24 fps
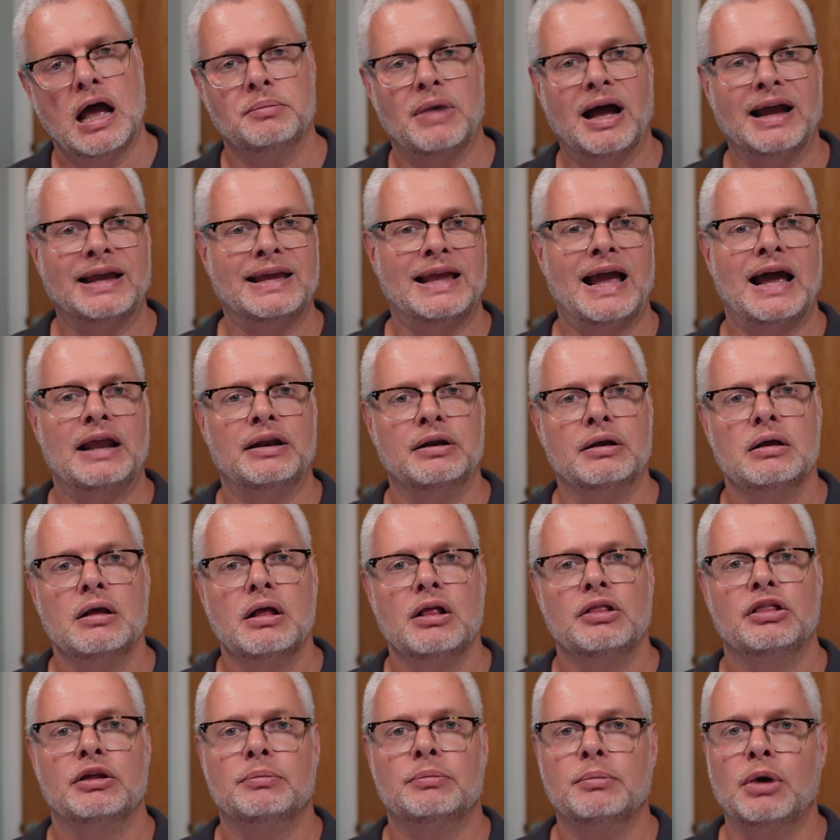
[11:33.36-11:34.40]
Again,
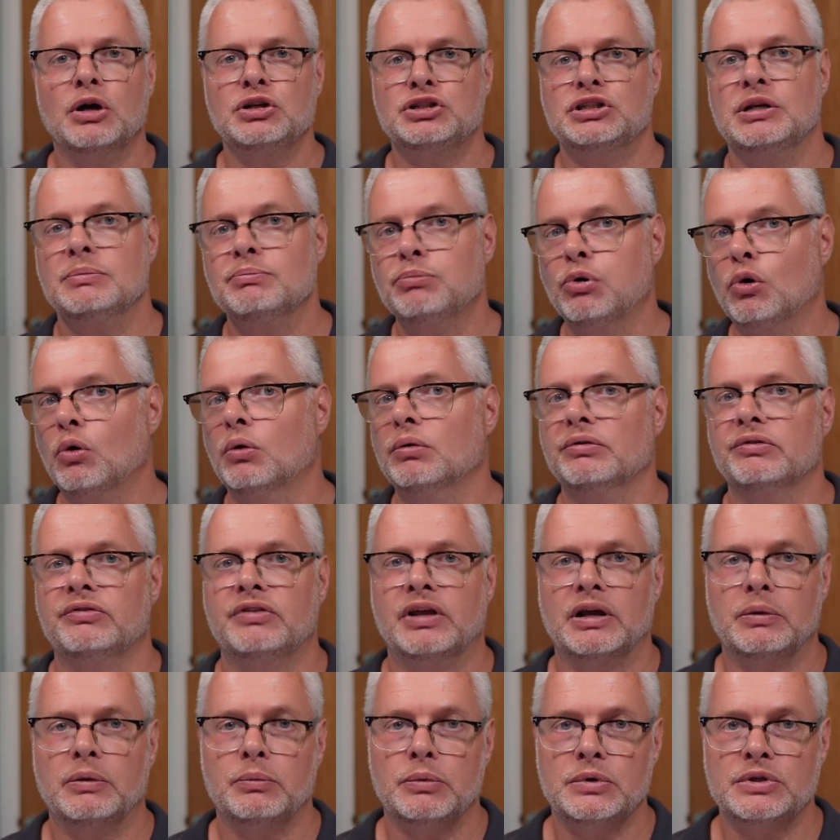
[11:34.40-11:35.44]
the most important
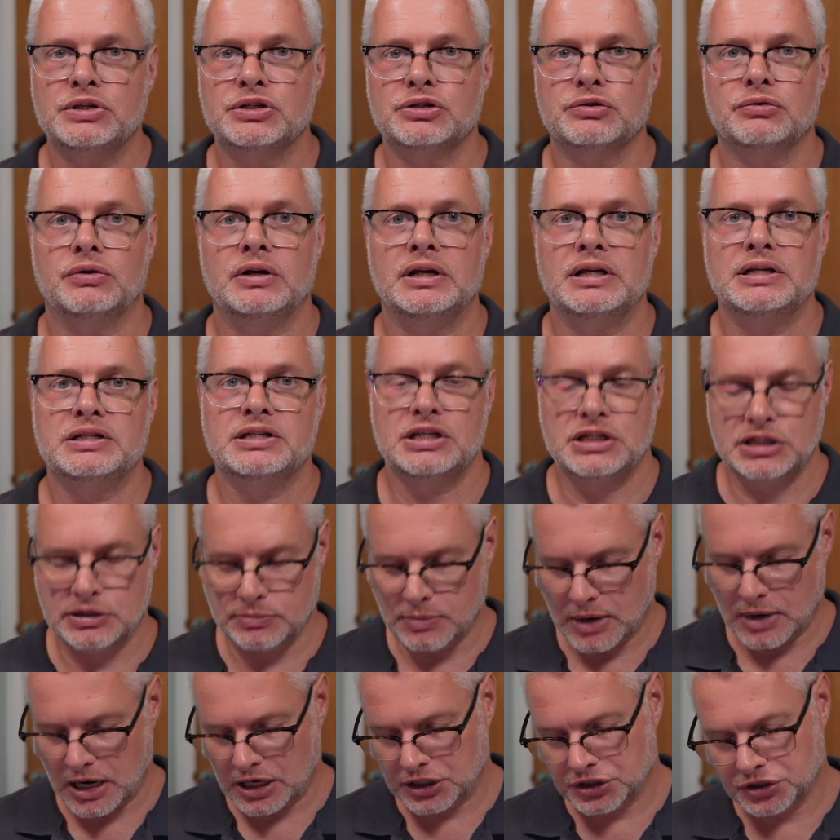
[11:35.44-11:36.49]
thing with screens is to
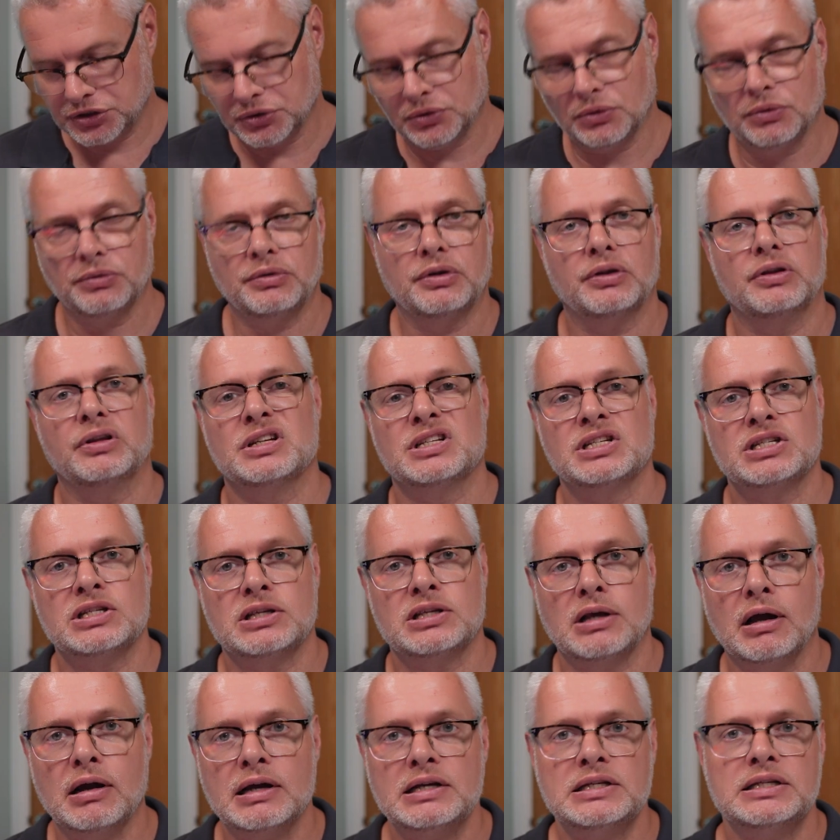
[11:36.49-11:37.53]
make sure that the
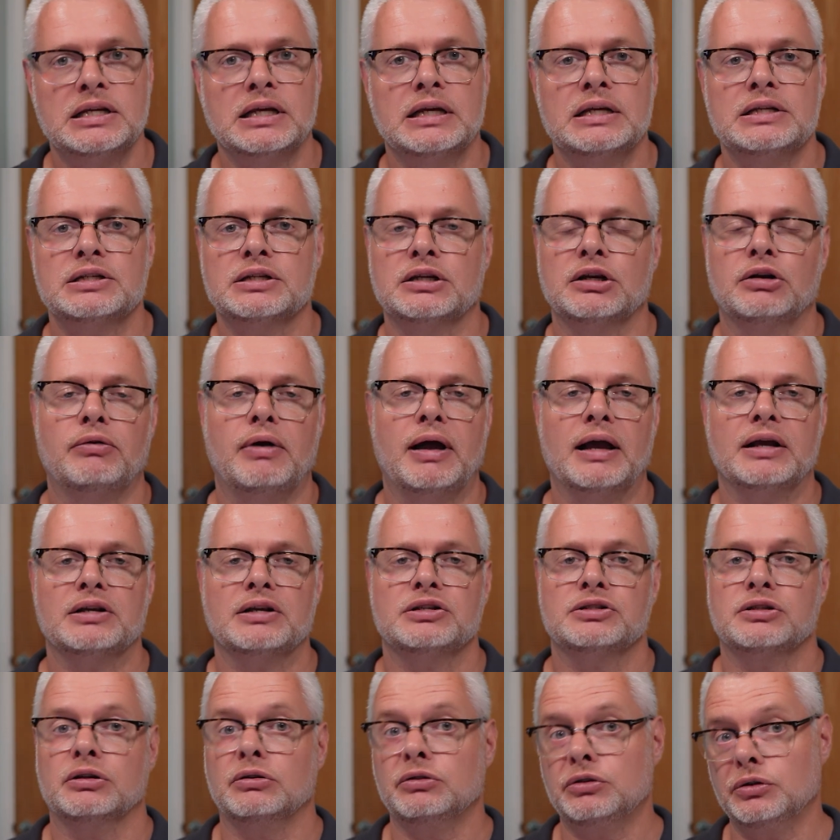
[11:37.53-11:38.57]
sizing is
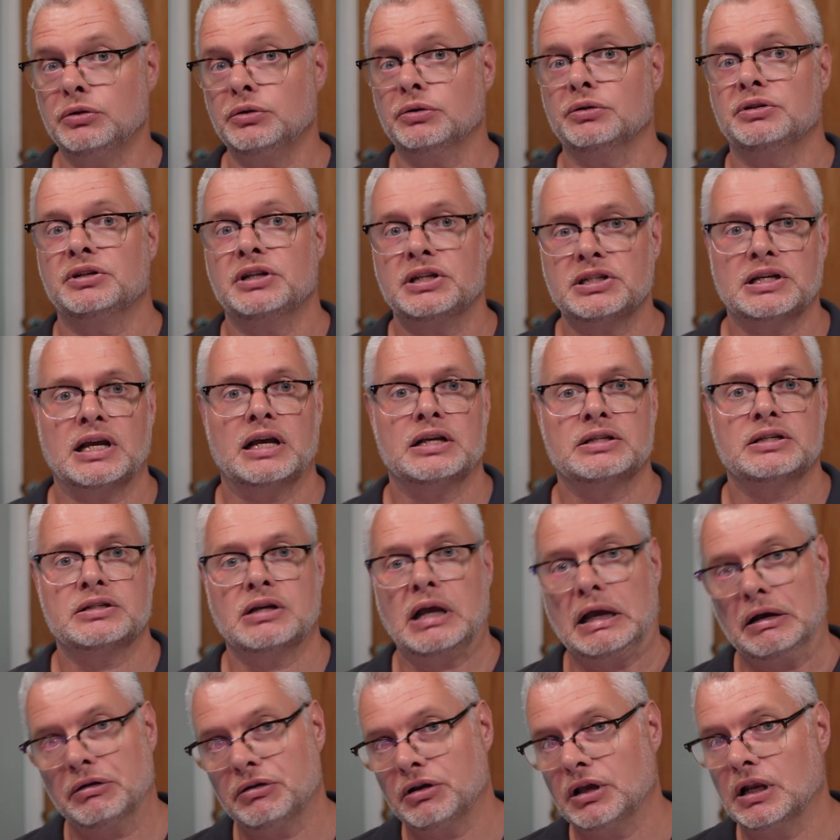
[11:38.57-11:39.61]
correct. So do your DISCAS
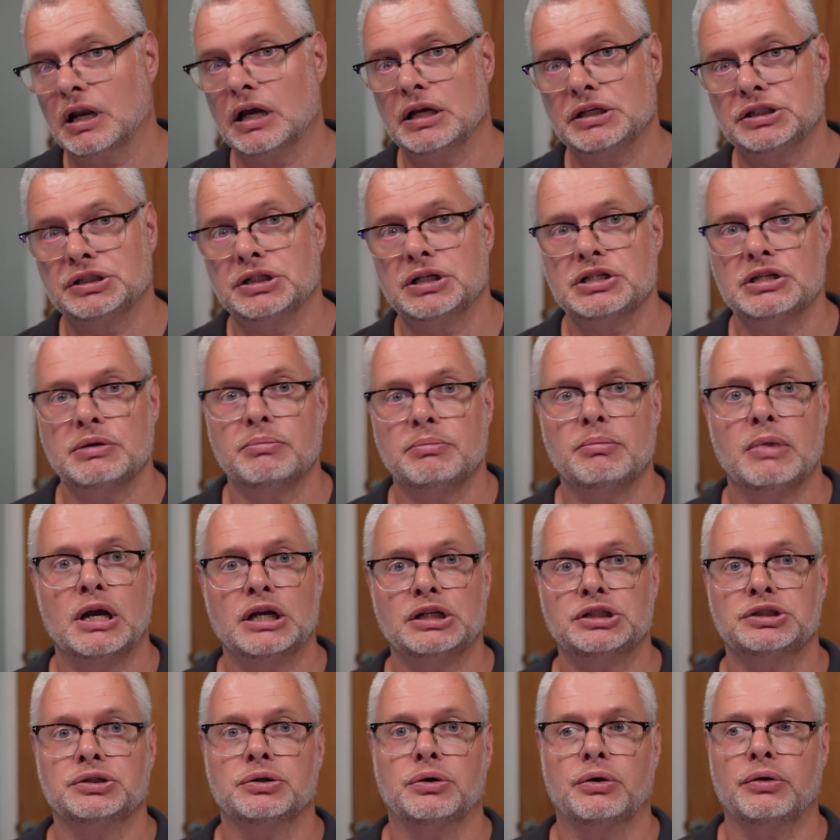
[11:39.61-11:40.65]
calculations and make
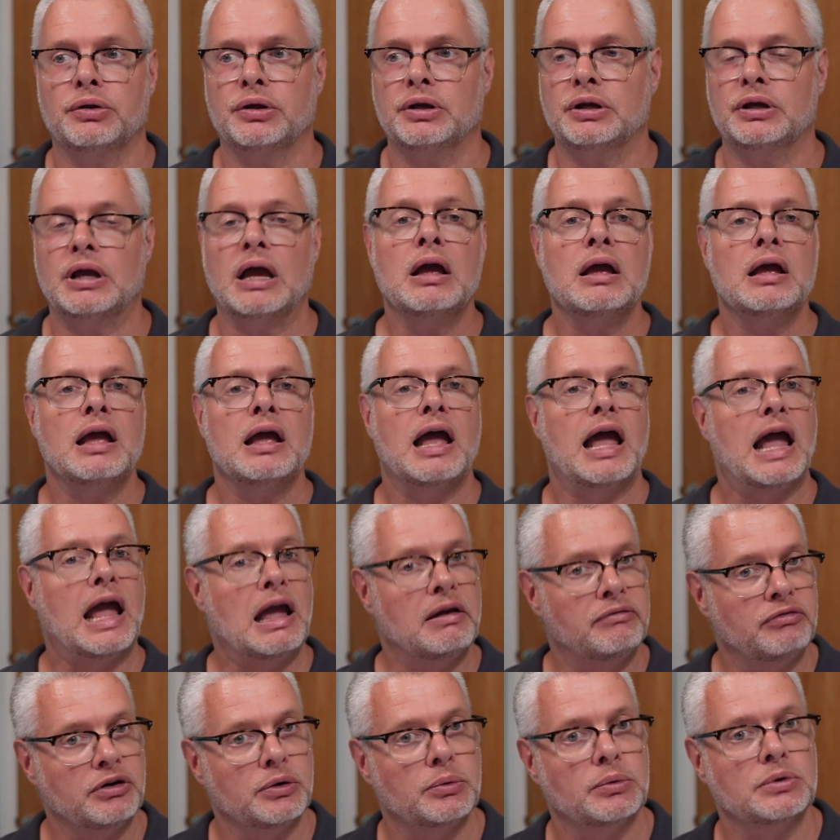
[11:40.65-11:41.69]
sure that
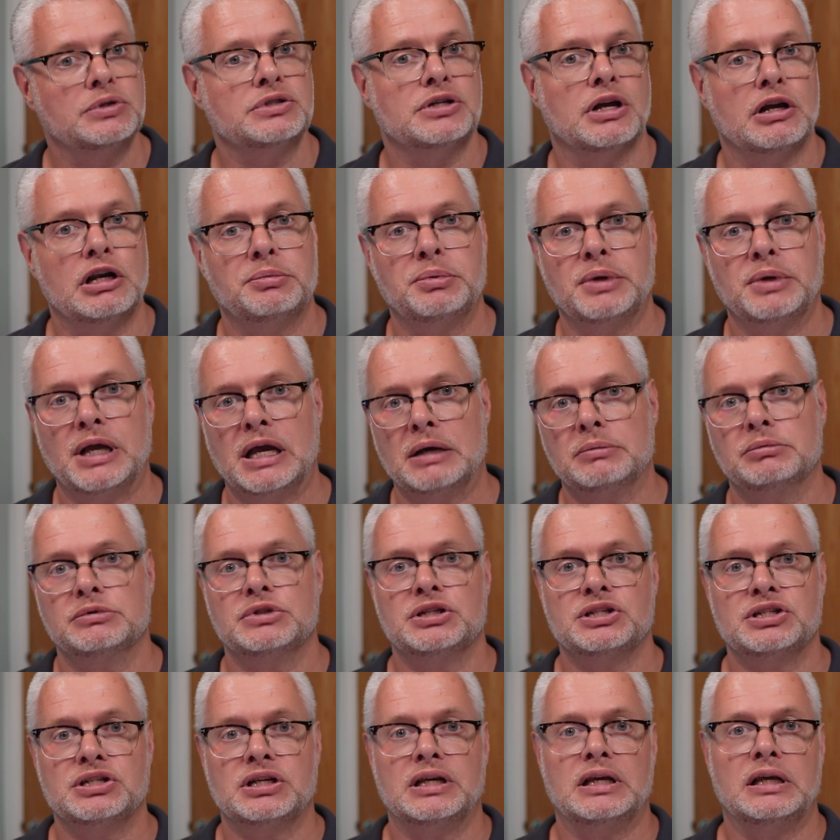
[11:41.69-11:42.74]
everyone's going to be able to
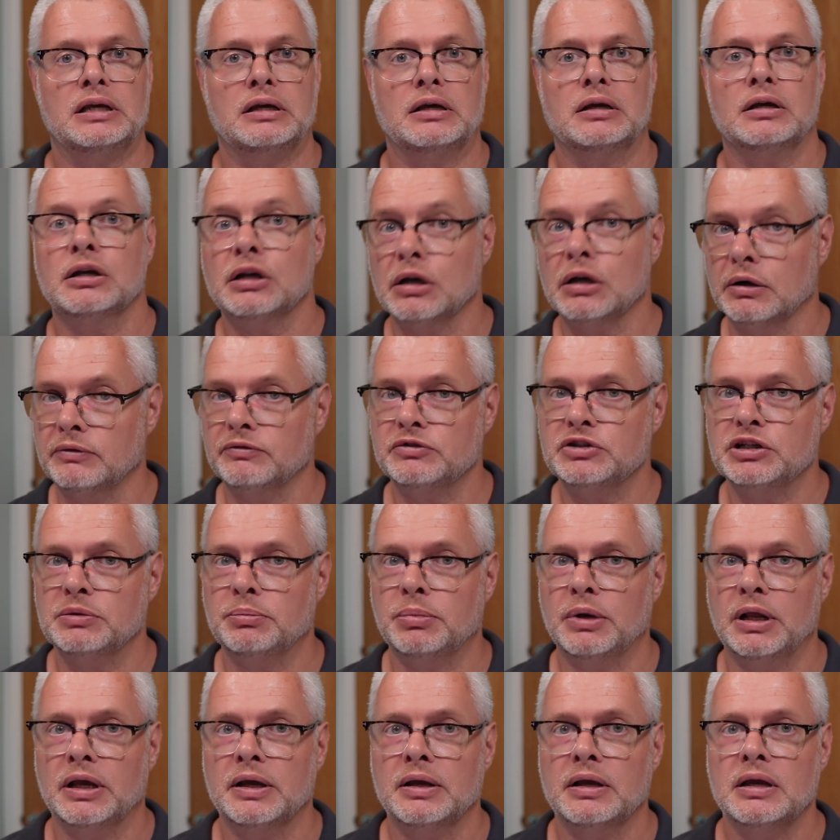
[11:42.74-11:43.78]
see
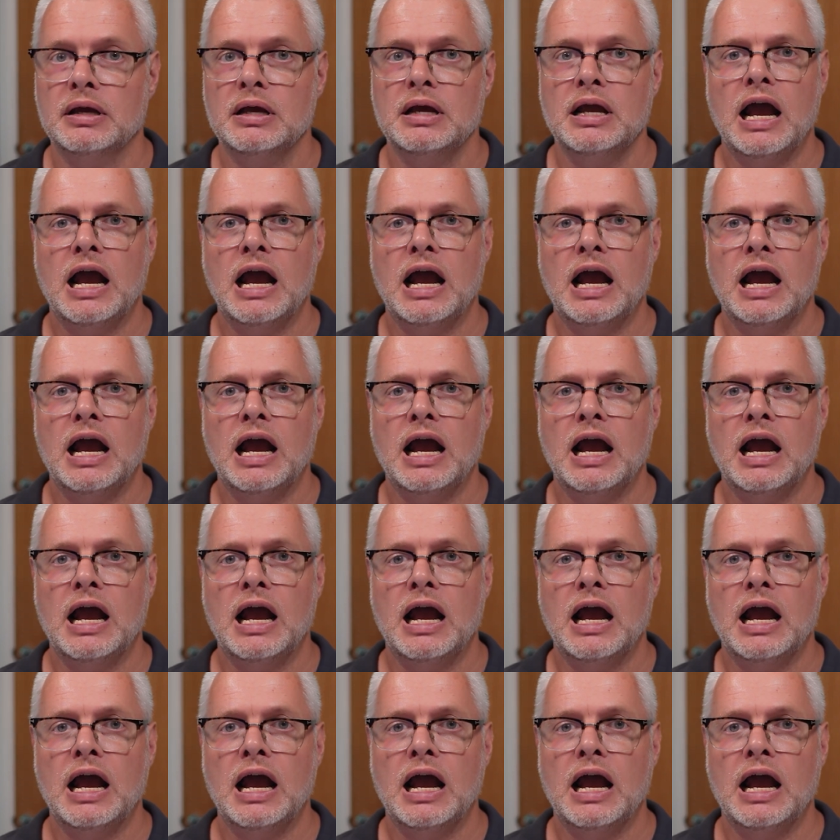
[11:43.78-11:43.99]
comfortably.